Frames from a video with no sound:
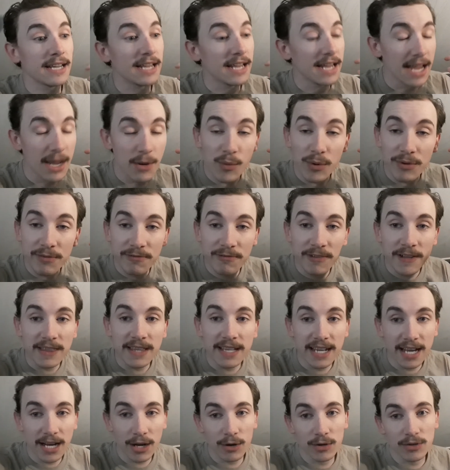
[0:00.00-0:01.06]
it would fit the
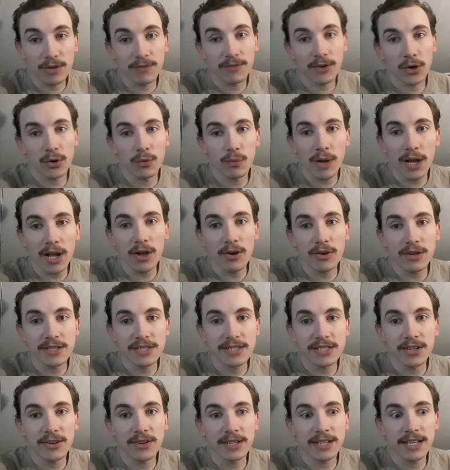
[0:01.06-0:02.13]
character very well,
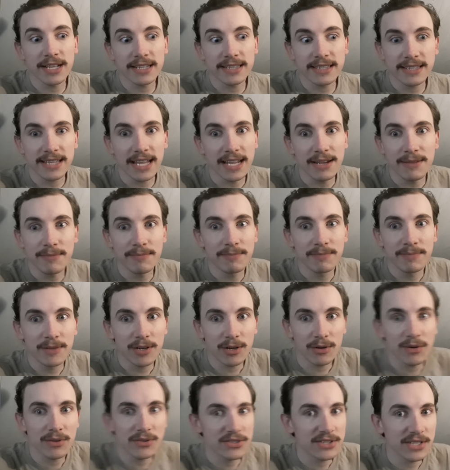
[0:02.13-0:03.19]
considering that they
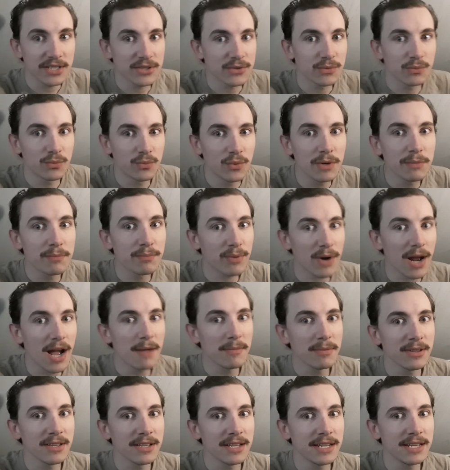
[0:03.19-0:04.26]
Courier Six would
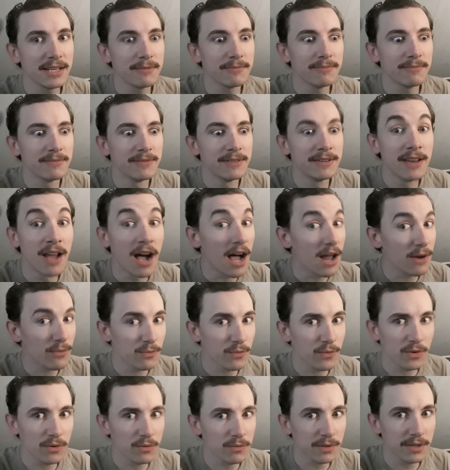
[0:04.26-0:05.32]
probably not
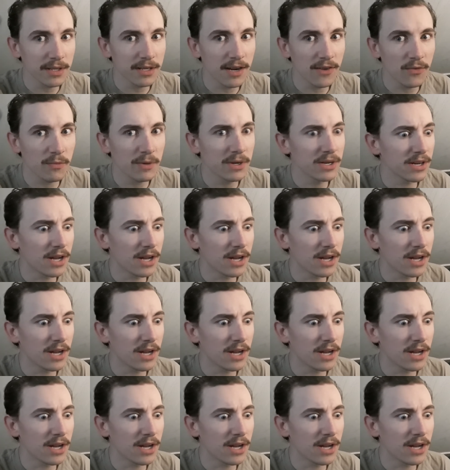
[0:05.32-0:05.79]
work with the government,